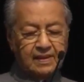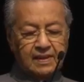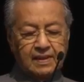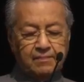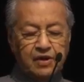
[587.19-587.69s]

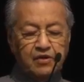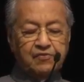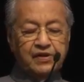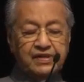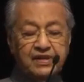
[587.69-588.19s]

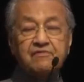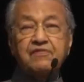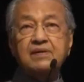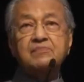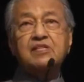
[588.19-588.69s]
Manufacturing
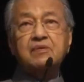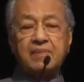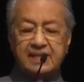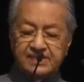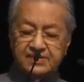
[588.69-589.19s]
firms in
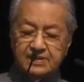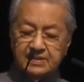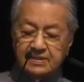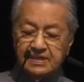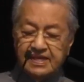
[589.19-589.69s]
Malaysia,
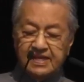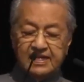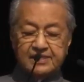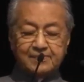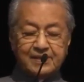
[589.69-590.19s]

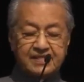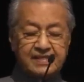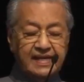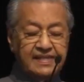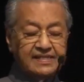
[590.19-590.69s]
especially
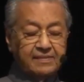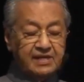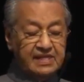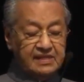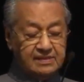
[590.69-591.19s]

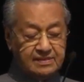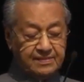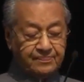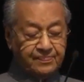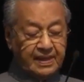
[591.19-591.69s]
SMEs,
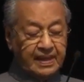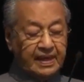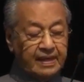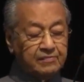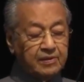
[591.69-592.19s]

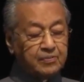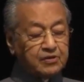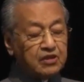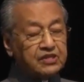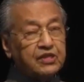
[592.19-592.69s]
have the
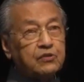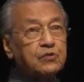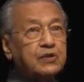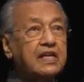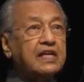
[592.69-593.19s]
potential to
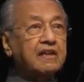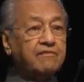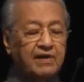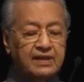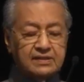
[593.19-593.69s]
gain
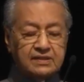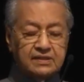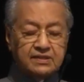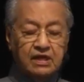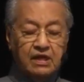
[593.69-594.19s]

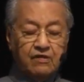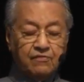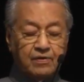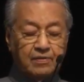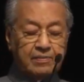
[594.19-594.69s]
advantage
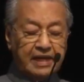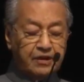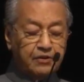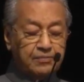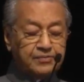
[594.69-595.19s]
from the
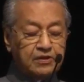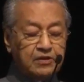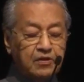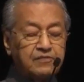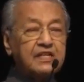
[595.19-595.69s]
adoption
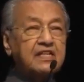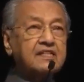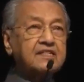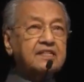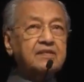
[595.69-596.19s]
of
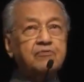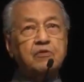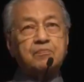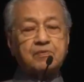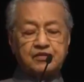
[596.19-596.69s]
Industry
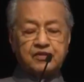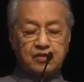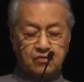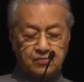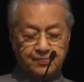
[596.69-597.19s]

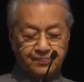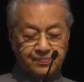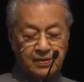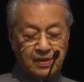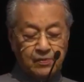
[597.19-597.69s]
4.0.
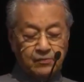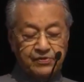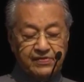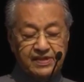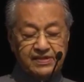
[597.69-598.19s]

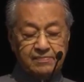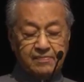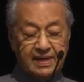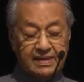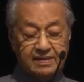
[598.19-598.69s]
With this in
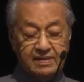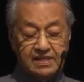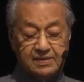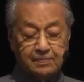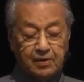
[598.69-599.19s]
mind,
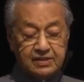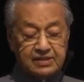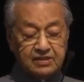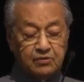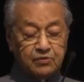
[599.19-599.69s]
this
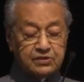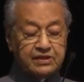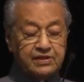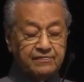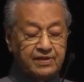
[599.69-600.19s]
policy was
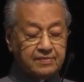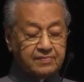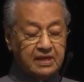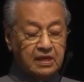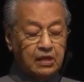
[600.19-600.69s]
developed
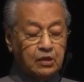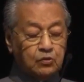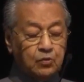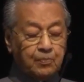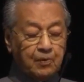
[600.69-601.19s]

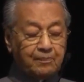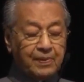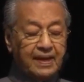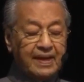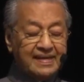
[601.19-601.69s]
to
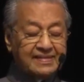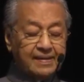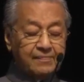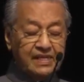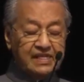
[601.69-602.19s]
propel
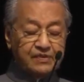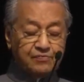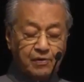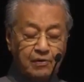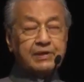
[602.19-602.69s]
SMEs
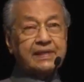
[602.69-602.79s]
forward